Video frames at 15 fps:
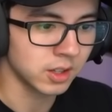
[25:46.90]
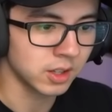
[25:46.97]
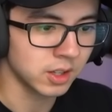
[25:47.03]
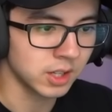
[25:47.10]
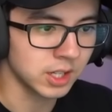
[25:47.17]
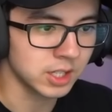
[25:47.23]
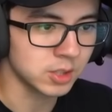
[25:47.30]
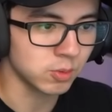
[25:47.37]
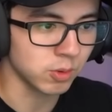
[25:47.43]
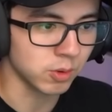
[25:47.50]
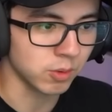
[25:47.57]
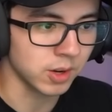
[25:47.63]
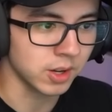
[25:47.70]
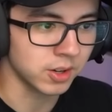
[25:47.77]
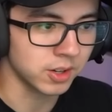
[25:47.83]
He has to run
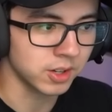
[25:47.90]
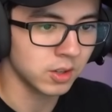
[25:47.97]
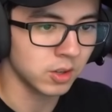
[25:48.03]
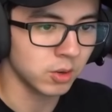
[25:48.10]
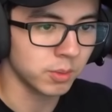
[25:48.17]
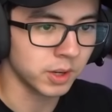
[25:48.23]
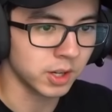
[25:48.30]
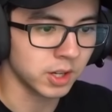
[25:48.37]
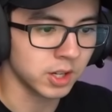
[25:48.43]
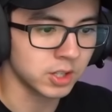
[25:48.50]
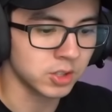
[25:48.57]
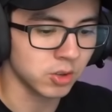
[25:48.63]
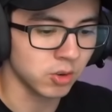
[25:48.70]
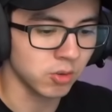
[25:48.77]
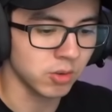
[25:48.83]
around. Oh my
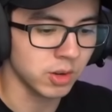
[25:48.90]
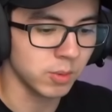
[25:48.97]
gosh. Hurry,